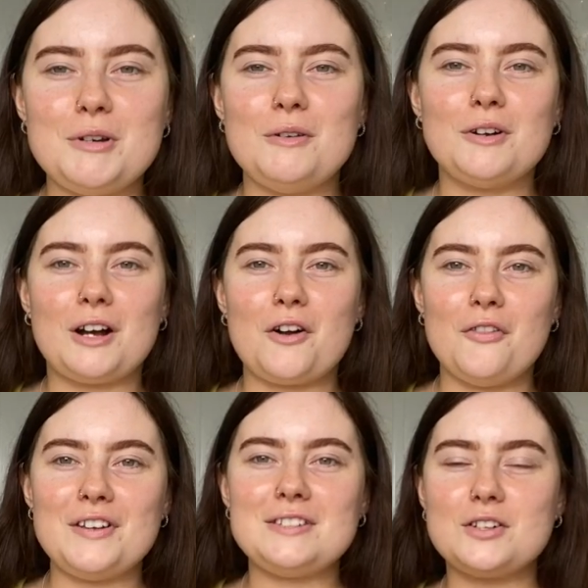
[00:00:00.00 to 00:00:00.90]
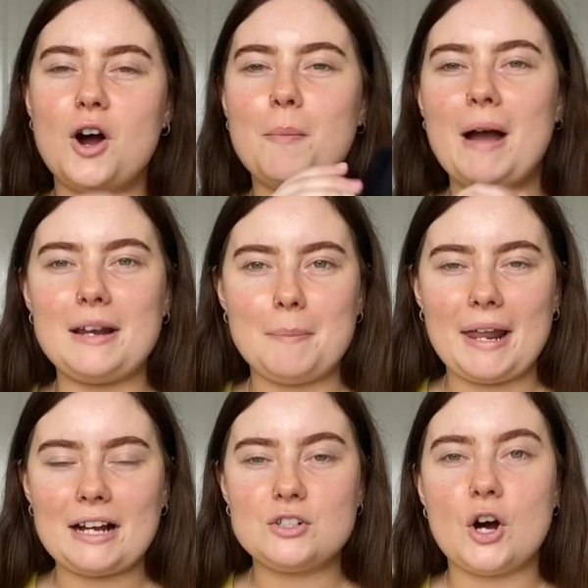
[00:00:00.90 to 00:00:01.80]
New Look, I got this top and a
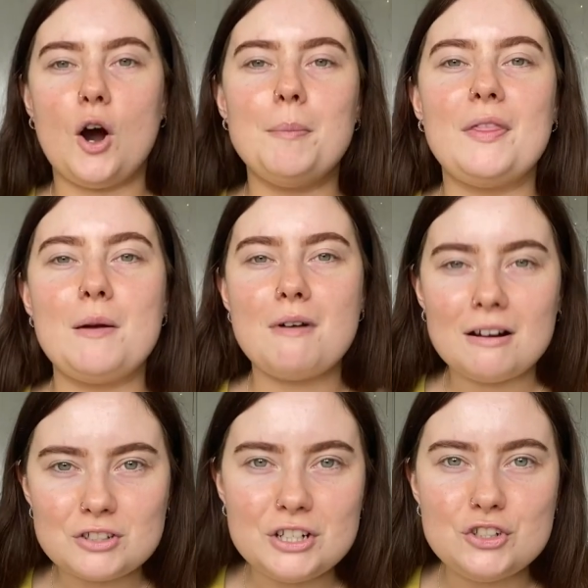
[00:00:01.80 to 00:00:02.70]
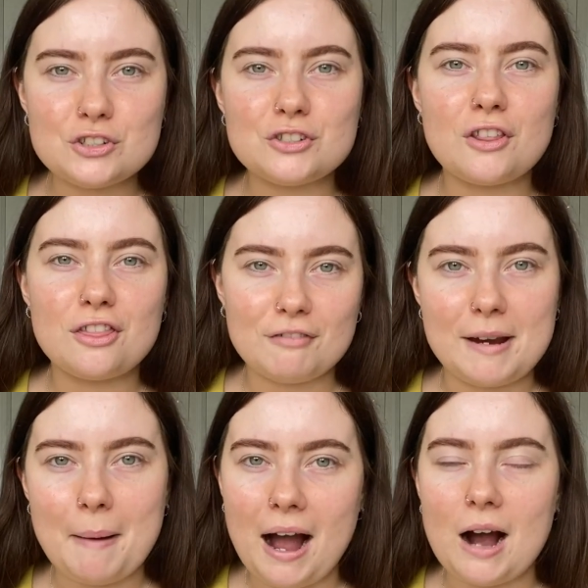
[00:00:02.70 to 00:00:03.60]
black top. They were actually just
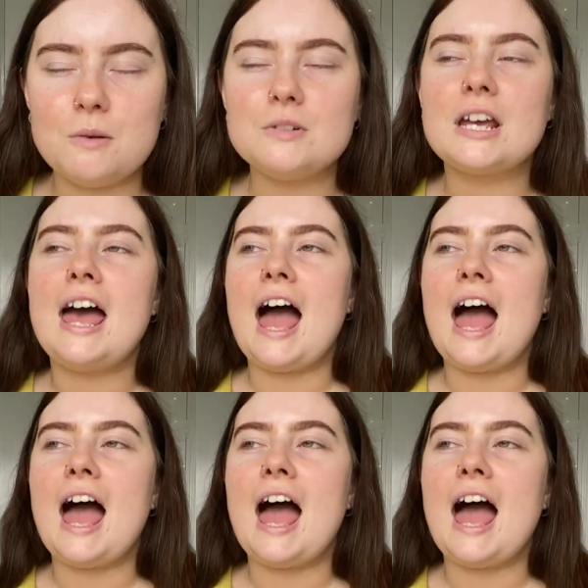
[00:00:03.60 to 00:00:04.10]
£3.